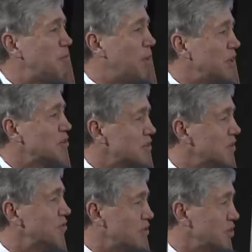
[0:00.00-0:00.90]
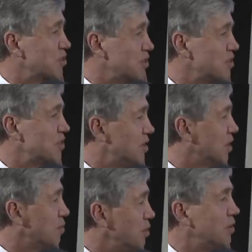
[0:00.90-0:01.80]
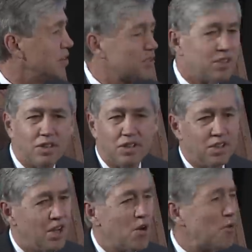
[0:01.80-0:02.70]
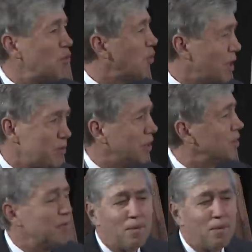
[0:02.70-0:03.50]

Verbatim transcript: patients and physicians in the community said, wait a minute.